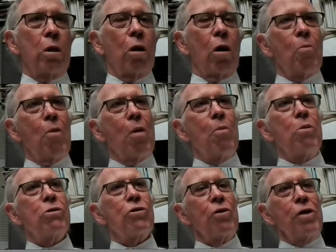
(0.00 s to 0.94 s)
are
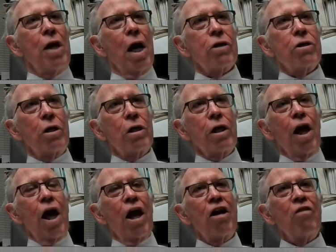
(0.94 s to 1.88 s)
members of the National
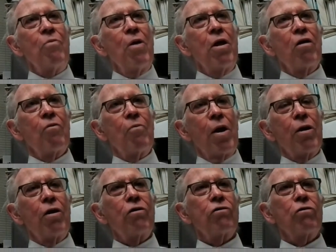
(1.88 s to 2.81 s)
Academy of
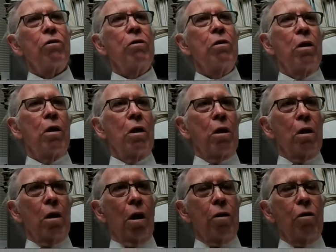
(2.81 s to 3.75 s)
Medicine.
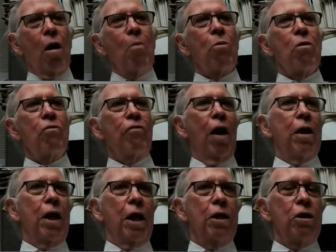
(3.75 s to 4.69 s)
A number have
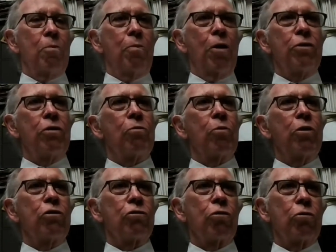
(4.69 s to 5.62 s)
had independent
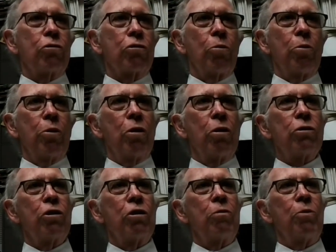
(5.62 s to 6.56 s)
research
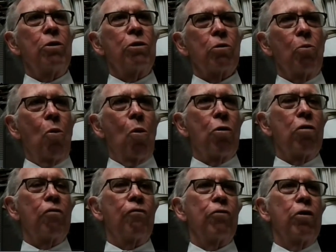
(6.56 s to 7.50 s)
careers that have been
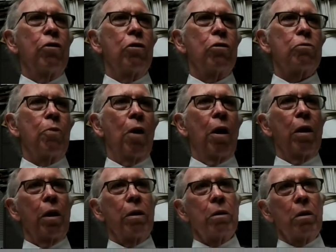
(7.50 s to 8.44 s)
supported for years by
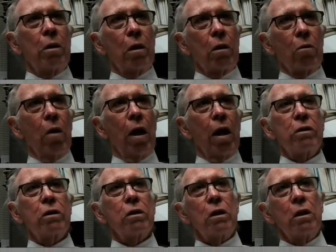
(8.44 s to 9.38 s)

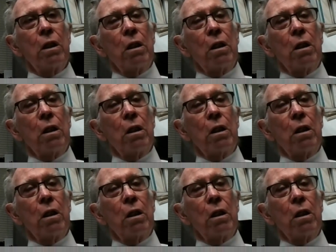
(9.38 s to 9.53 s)
grants.